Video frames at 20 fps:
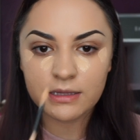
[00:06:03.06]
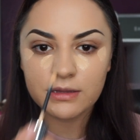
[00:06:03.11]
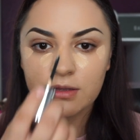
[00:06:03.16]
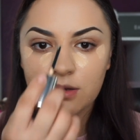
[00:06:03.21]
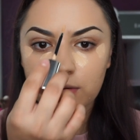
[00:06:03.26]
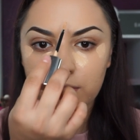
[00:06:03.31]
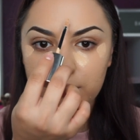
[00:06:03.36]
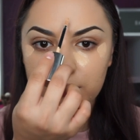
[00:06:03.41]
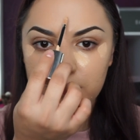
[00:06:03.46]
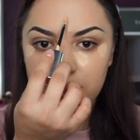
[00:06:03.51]

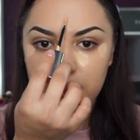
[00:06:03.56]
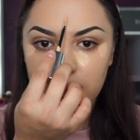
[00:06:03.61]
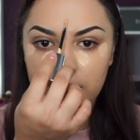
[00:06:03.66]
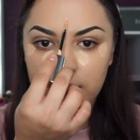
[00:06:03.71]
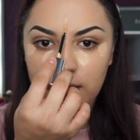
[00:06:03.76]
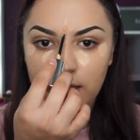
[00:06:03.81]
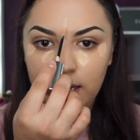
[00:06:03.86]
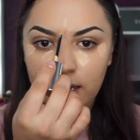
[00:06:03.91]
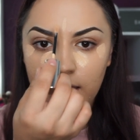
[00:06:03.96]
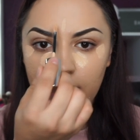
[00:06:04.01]
knows
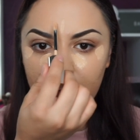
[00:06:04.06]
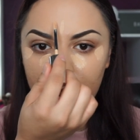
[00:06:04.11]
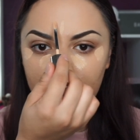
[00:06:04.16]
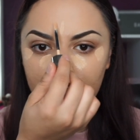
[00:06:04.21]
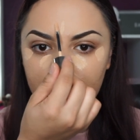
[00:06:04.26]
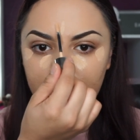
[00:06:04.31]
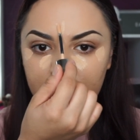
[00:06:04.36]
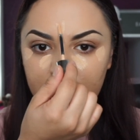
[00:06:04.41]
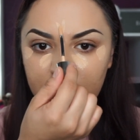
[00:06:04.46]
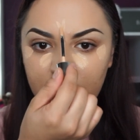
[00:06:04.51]
that
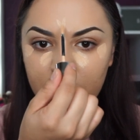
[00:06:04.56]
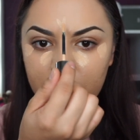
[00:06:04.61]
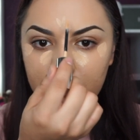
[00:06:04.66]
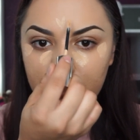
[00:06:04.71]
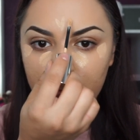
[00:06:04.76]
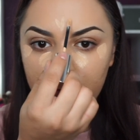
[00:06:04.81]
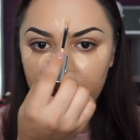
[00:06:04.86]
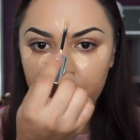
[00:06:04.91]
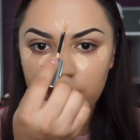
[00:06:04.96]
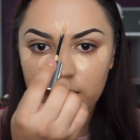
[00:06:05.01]
we are
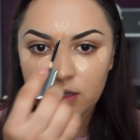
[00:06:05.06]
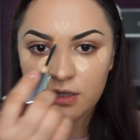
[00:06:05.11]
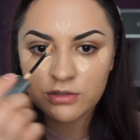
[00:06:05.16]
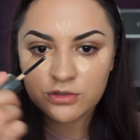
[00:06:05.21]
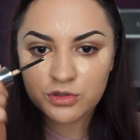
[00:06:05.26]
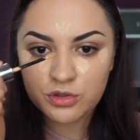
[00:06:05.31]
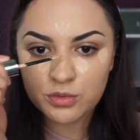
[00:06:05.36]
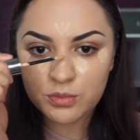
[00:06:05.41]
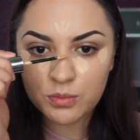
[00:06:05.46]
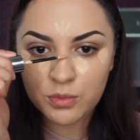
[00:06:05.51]
moving
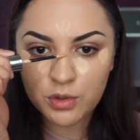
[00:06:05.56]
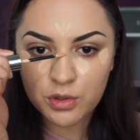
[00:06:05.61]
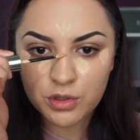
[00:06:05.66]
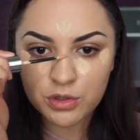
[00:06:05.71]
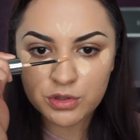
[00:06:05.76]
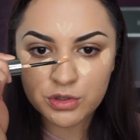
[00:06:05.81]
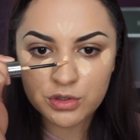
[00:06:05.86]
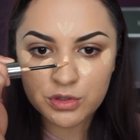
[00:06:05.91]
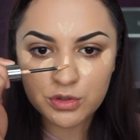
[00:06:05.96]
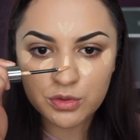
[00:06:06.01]
into more
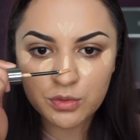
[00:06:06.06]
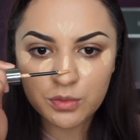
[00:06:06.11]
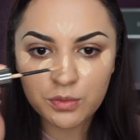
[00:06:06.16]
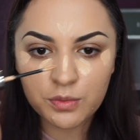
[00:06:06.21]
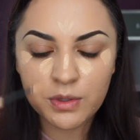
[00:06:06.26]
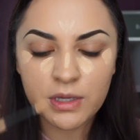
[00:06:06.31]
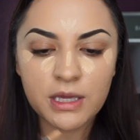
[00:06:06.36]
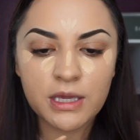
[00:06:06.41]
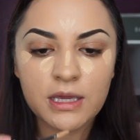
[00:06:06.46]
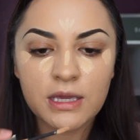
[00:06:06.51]

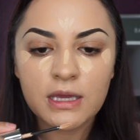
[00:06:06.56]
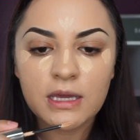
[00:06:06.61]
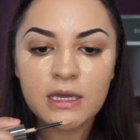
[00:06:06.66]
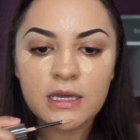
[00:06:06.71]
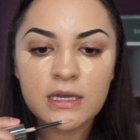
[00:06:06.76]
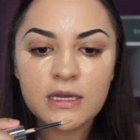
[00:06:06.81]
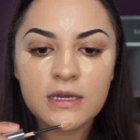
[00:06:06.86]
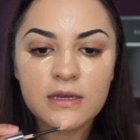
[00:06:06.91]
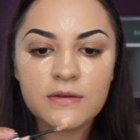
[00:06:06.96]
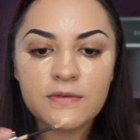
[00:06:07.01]
dewy,
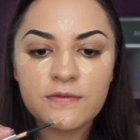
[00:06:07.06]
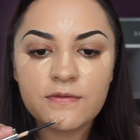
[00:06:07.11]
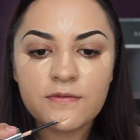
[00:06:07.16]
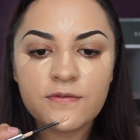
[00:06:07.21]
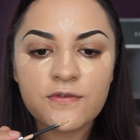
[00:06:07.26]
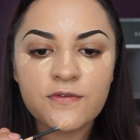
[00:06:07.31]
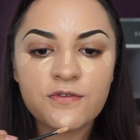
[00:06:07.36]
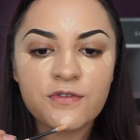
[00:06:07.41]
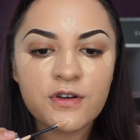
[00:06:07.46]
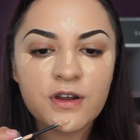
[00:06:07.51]

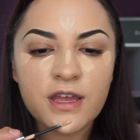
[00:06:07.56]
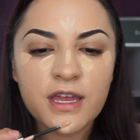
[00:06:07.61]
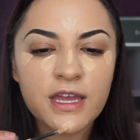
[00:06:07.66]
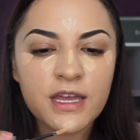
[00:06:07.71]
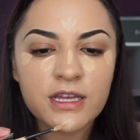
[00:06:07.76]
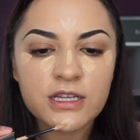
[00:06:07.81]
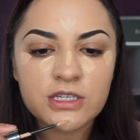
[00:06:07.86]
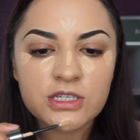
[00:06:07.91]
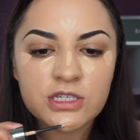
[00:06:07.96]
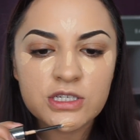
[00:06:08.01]

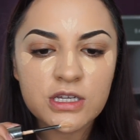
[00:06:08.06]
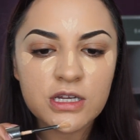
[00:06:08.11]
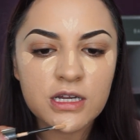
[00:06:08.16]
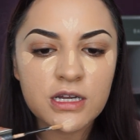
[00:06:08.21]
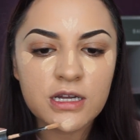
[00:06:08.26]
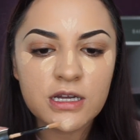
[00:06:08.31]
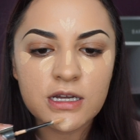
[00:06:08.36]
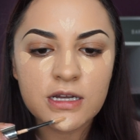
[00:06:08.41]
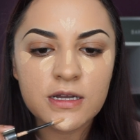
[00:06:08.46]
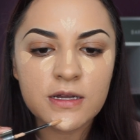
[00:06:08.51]
fresh,
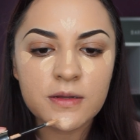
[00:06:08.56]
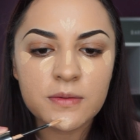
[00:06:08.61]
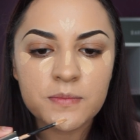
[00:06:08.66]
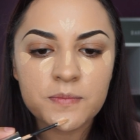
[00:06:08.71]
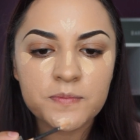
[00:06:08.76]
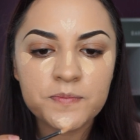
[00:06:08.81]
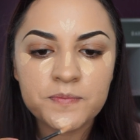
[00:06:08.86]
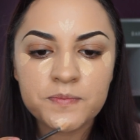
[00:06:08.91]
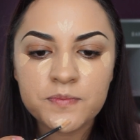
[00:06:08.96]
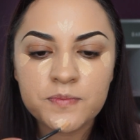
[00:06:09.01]

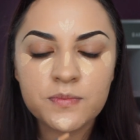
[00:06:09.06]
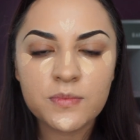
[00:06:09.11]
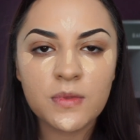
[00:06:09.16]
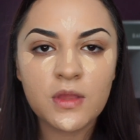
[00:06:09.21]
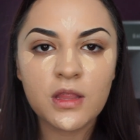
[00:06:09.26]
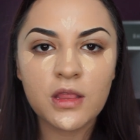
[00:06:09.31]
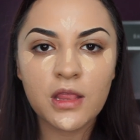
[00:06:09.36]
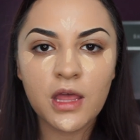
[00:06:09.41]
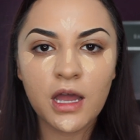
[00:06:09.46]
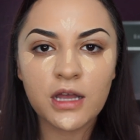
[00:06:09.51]

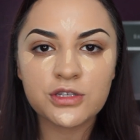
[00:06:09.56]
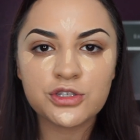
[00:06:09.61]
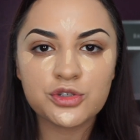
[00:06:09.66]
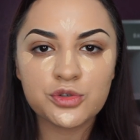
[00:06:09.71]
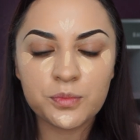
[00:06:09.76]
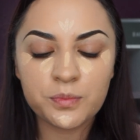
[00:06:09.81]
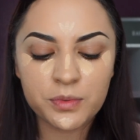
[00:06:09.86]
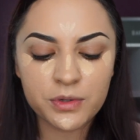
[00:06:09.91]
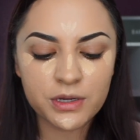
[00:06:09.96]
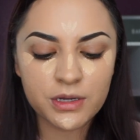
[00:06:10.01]
not
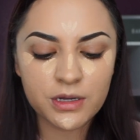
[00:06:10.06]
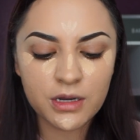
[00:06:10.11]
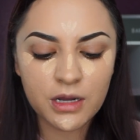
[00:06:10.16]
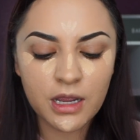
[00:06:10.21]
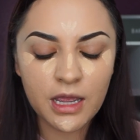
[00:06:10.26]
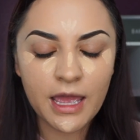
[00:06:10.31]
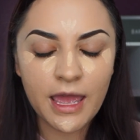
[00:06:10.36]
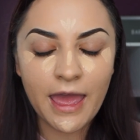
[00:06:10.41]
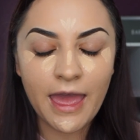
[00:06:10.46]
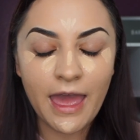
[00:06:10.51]
super
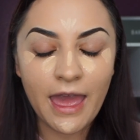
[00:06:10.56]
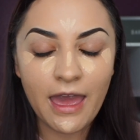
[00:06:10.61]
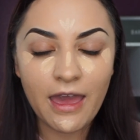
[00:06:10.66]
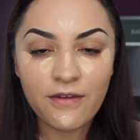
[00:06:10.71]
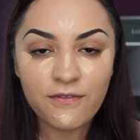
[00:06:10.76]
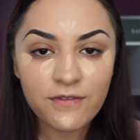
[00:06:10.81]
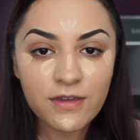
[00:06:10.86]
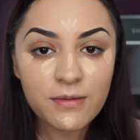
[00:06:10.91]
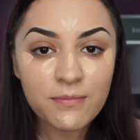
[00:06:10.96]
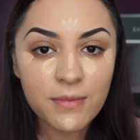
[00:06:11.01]

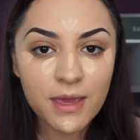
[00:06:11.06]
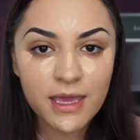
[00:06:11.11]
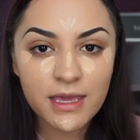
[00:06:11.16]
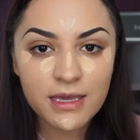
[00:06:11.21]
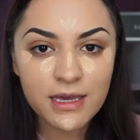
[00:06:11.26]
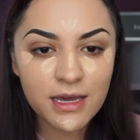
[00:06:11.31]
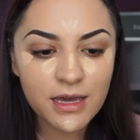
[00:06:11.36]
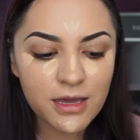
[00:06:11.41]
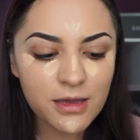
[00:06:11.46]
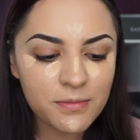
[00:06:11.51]
heavy
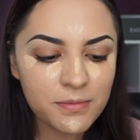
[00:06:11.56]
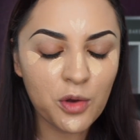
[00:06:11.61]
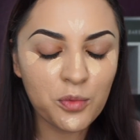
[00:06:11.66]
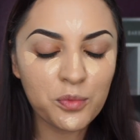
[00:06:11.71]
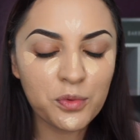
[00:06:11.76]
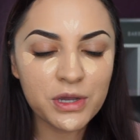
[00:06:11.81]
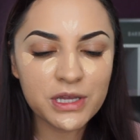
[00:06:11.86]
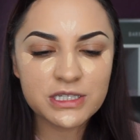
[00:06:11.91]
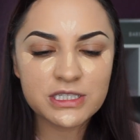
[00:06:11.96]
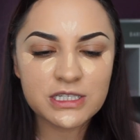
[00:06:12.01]
makeup,
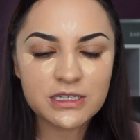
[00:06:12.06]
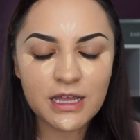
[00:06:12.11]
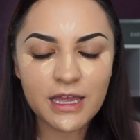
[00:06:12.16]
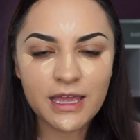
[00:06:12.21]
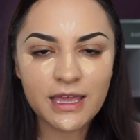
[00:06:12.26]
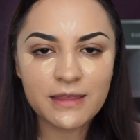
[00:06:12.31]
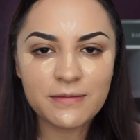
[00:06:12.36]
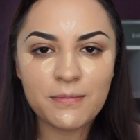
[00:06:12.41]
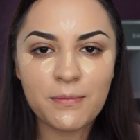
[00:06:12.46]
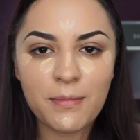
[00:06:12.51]
which
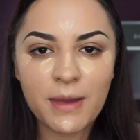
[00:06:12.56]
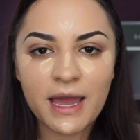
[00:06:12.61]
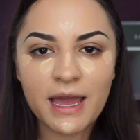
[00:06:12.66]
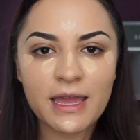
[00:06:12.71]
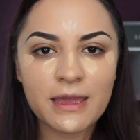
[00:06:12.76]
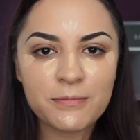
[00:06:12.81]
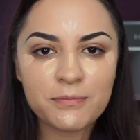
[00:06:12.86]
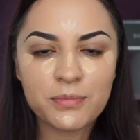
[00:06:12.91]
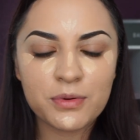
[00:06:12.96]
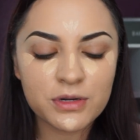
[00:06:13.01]
in
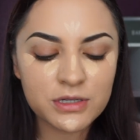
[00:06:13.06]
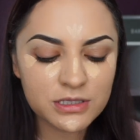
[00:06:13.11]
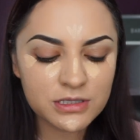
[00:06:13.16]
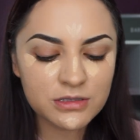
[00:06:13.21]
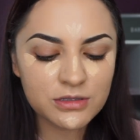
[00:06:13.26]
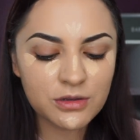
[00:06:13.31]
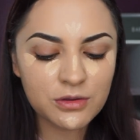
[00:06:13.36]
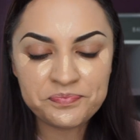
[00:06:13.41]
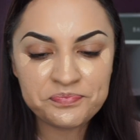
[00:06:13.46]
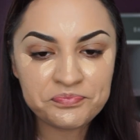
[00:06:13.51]
my
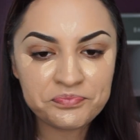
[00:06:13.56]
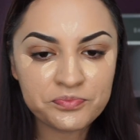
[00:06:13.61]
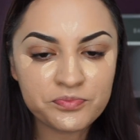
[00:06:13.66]
personal